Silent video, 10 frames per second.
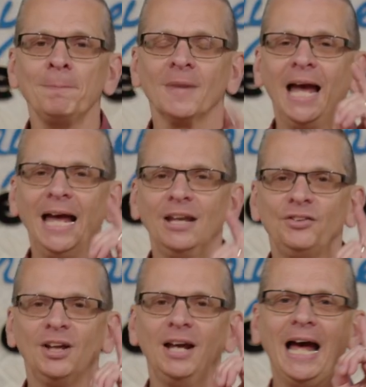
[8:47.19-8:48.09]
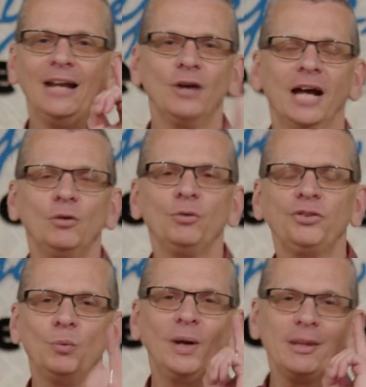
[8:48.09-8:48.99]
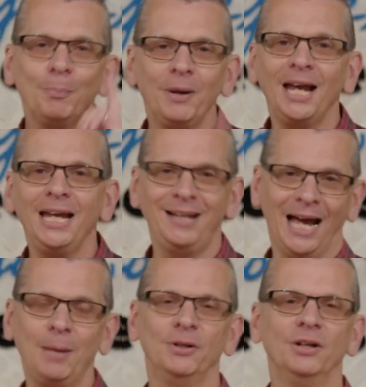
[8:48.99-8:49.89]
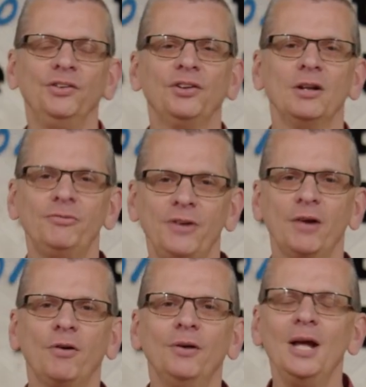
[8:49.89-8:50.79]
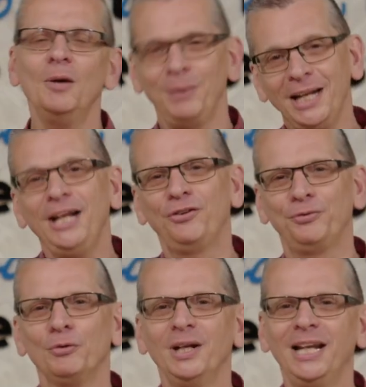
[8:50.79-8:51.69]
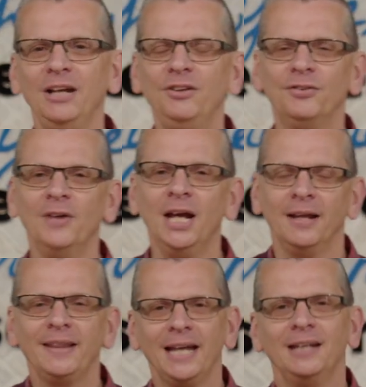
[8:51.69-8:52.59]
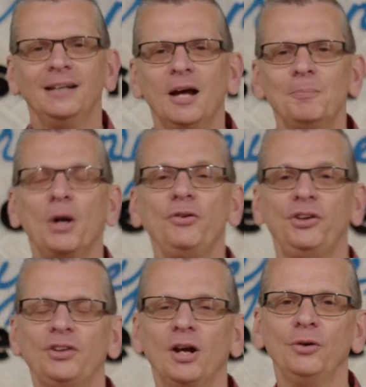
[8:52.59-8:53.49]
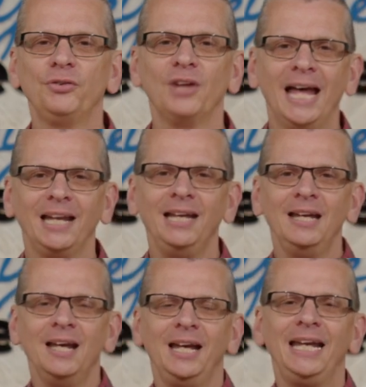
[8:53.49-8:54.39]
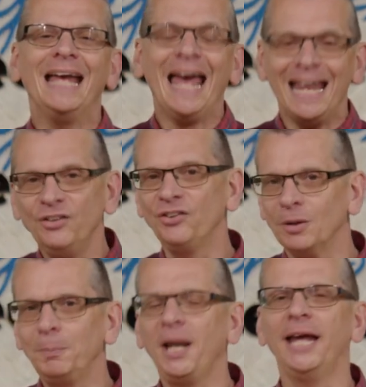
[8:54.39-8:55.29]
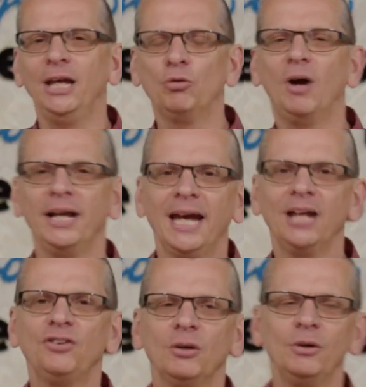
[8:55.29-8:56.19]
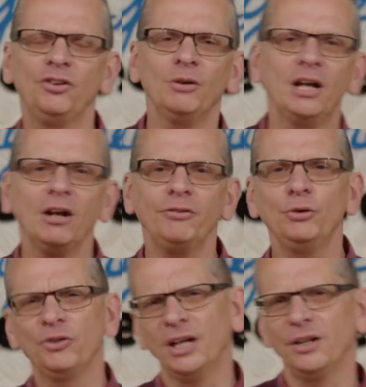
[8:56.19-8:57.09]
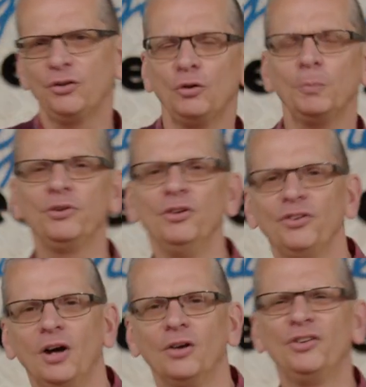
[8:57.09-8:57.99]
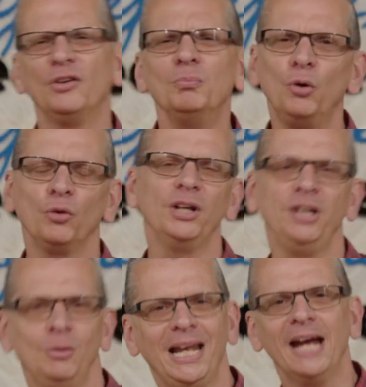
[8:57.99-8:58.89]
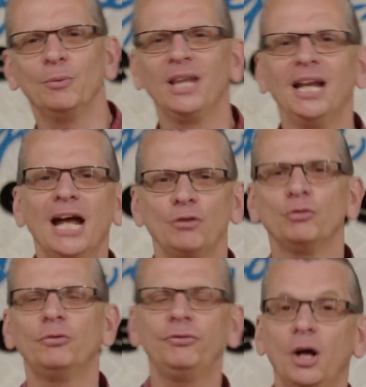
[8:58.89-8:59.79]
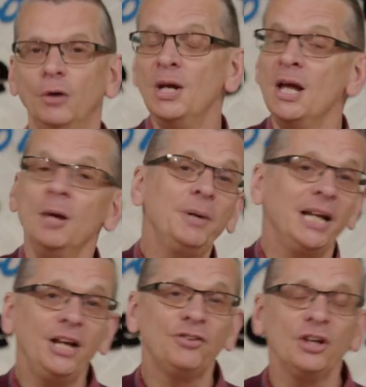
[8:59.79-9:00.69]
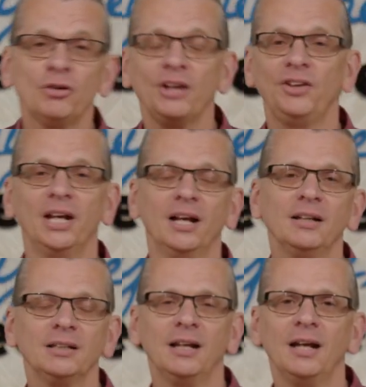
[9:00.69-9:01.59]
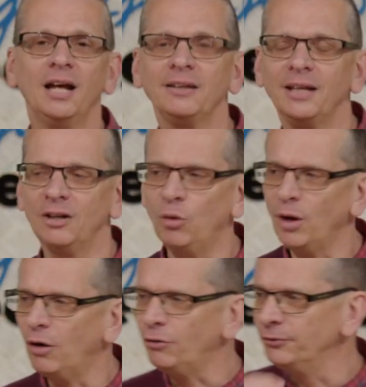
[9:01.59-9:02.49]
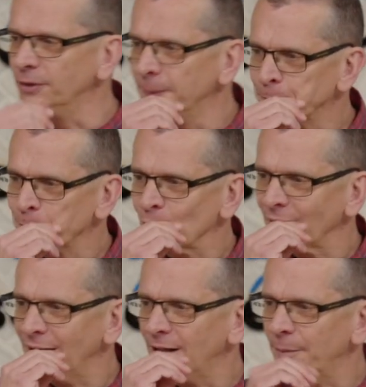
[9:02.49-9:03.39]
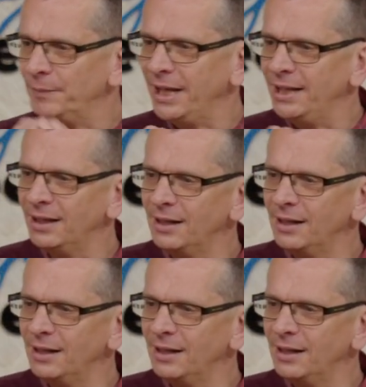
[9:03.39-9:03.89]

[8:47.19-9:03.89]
And also, when the plague happens and Pharaoh pleads for relief, then Moses goes and he ends the plague right there. So it kind of feels like the stops and starts is more than you would get with a natural flow. But it is interesting, and I think quite often in the